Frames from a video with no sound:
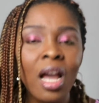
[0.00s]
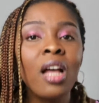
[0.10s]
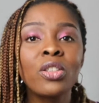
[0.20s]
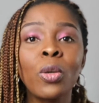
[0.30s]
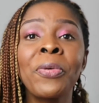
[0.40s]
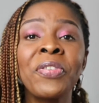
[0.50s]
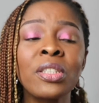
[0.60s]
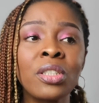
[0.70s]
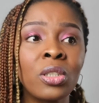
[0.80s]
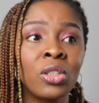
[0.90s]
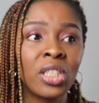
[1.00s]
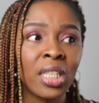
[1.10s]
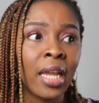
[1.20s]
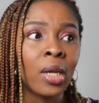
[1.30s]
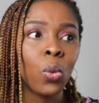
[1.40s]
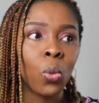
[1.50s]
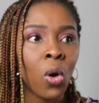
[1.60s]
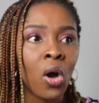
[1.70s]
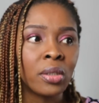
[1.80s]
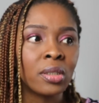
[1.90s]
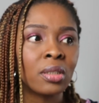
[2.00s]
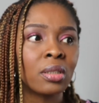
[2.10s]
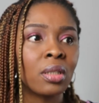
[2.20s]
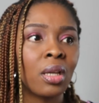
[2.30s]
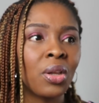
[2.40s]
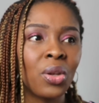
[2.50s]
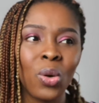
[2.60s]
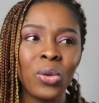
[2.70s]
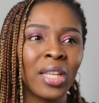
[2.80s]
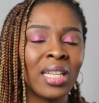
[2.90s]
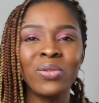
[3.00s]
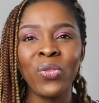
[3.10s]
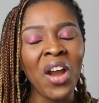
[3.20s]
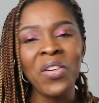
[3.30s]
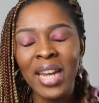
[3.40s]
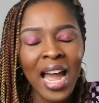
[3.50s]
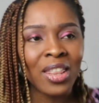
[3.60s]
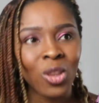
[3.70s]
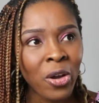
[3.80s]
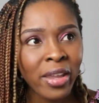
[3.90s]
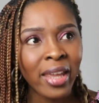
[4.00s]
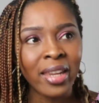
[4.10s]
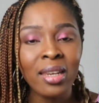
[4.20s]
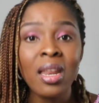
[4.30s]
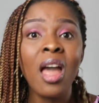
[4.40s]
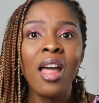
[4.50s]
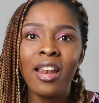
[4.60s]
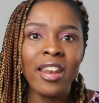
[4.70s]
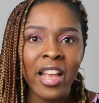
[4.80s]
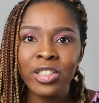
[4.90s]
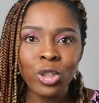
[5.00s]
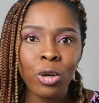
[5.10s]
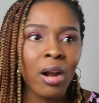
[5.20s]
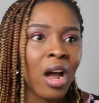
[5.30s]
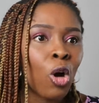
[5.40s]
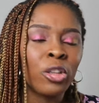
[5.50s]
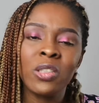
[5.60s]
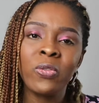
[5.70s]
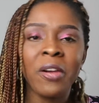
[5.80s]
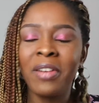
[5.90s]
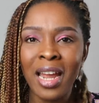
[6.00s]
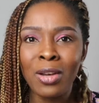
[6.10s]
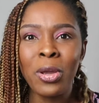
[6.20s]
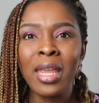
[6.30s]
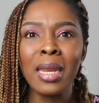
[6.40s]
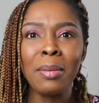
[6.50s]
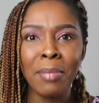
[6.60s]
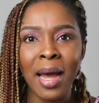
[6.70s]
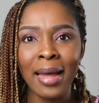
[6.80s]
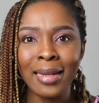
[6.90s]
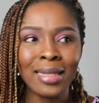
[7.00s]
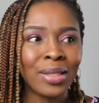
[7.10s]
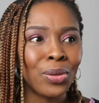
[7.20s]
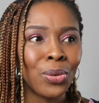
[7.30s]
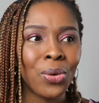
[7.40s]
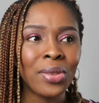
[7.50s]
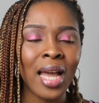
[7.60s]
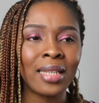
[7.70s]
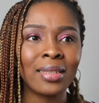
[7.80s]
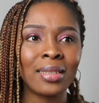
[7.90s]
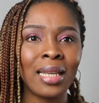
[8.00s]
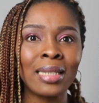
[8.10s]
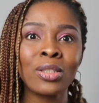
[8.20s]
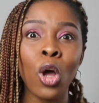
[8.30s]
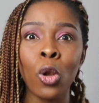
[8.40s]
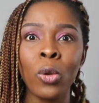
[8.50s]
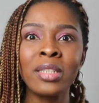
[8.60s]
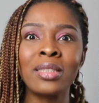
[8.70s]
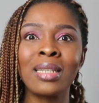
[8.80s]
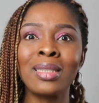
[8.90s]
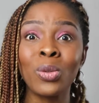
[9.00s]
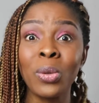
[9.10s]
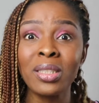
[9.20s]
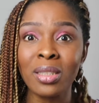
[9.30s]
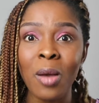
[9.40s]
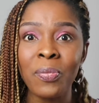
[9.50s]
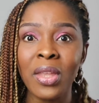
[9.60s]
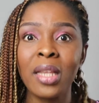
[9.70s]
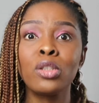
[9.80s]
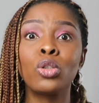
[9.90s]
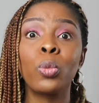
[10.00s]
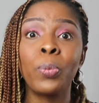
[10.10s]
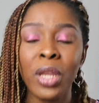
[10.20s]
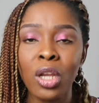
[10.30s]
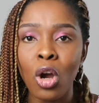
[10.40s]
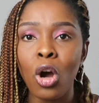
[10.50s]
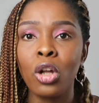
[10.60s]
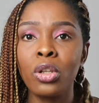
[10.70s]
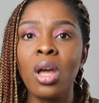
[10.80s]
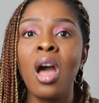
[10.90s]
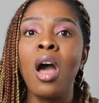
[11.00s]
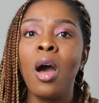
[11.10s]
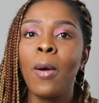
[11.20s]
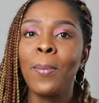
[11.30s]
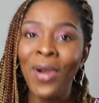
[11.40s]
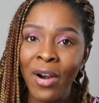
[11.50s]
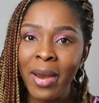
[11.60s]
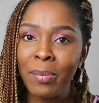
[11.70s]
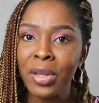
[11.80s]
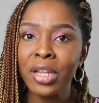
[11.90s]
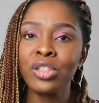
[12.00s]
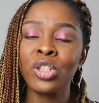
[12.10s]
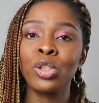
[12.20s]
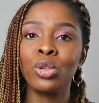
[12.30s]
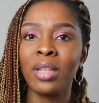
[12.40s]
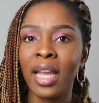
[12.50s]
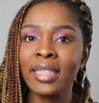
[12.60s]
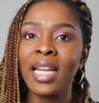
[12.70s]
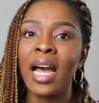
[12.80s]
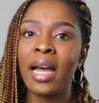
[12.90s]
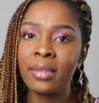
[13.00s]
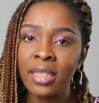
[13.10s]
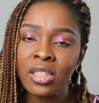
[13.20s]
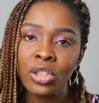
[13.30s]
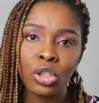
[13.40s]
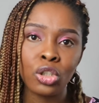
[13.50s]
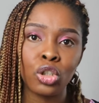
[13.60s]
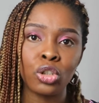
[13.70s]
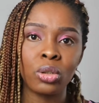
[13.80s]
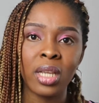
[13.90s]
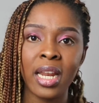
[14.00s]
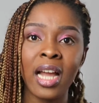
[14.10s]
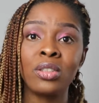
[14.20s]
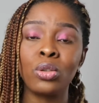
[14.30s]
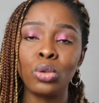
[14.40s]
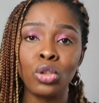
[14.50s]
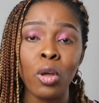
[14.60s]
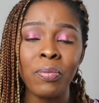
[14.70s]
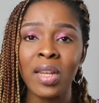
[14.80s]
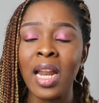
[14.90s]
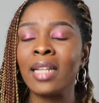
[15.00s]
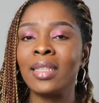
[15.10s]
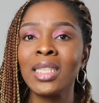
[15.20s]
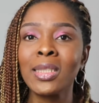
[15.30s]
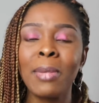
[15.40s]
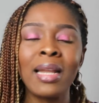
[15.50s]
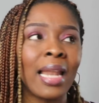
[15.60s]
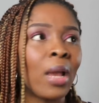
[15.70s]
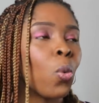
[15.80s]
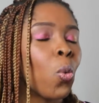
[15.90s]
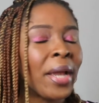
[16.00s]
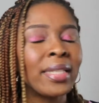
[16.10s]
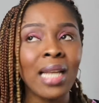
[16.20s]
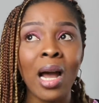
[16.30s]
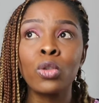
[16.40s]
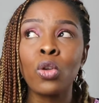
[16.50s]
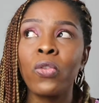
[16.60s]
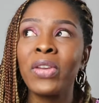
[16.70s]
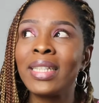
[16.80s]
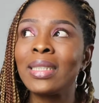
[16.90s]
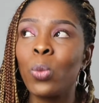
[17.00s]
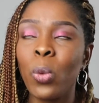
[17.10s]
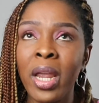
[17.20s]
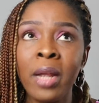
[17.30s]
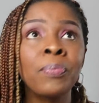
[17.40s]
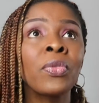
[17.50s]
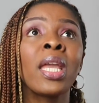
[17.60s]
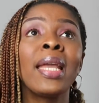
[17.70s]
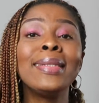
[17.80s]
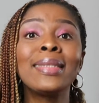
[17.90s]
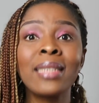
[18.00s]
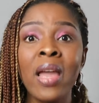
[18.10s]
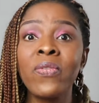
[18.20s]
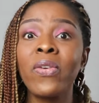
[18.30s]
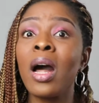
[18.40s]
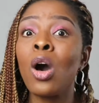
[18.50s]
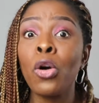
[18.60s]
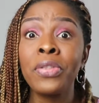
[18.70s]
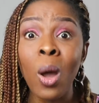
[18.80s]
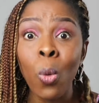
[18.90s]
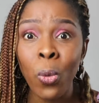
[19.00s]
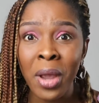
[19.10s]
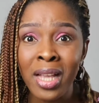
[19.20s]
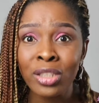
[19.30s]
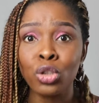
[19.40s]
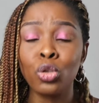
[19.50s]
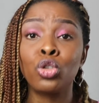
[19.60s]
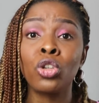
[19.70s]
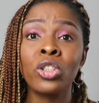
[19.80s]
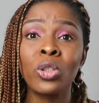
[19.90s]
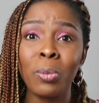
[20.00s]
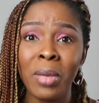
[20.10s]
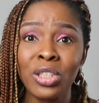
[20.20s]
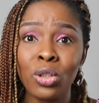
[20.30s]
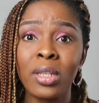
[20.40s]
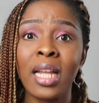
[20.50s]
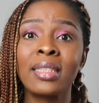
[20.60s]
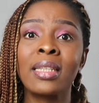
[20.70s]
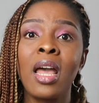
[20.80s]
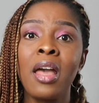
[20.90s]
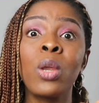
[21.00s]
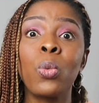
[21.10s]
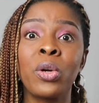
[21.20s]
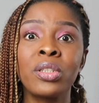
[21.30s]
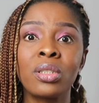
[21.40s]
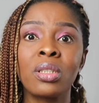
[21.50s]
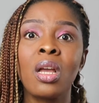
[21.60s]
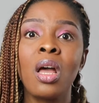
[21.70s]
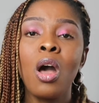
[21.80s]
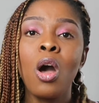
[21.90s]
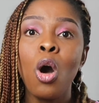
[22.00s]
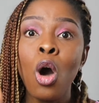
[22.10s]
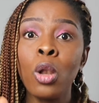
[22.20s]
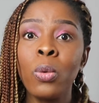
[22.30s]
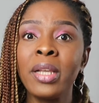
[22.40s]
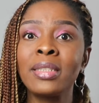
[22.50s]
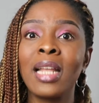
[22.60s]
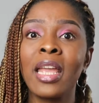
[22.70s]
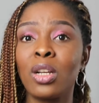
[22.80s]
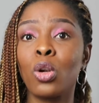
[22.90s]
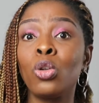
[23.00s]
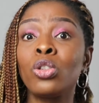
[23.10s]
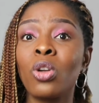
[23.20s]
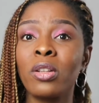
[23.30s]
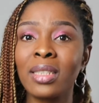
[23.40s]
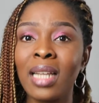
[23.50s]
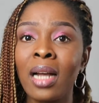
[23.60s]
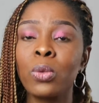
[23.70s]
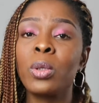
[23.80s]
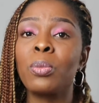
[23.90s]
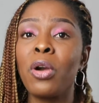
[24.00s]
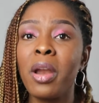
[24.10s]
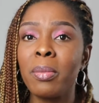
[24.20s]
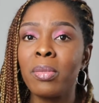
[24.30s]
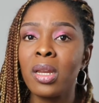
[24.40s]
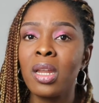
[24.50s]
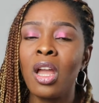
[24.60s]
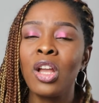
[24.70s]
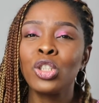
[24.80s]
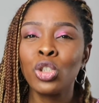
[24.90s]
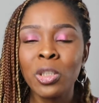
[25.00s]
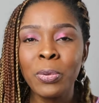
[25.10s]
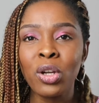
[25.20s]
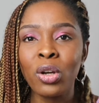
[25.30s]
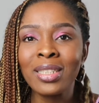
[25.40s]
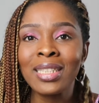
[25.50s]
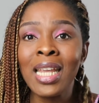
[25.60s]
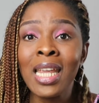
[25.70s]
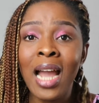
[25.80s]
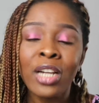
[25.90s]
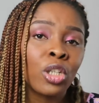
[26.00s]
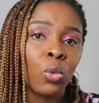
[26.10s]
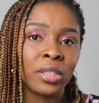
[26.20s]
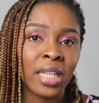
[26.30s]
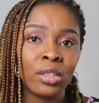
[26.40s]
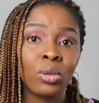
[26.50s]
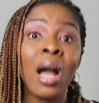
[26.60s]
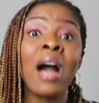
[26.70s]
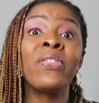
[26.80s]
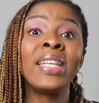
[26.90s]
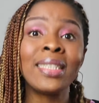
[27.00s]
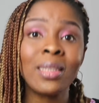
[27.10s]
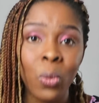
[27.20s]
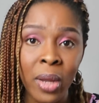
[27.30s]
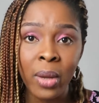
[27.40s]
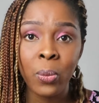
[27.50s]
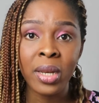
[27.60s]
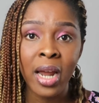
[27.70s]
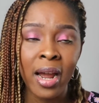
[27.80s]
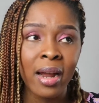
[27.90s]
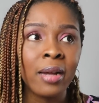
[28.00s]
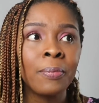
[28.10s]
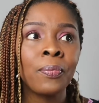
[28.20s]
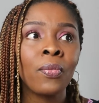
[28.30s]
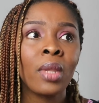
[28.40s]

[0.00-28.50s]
so Professor Lucien was, you know, this very annoying lecturer, or this very annoying man, you know, that is always doing something to pick on Moremi just to get her attention, just to get her to do something. And this man like went out of his way in several other ways, you know, just to make sure that he was always like in close contact with Moremi, just because he actually wanted to have his way with her.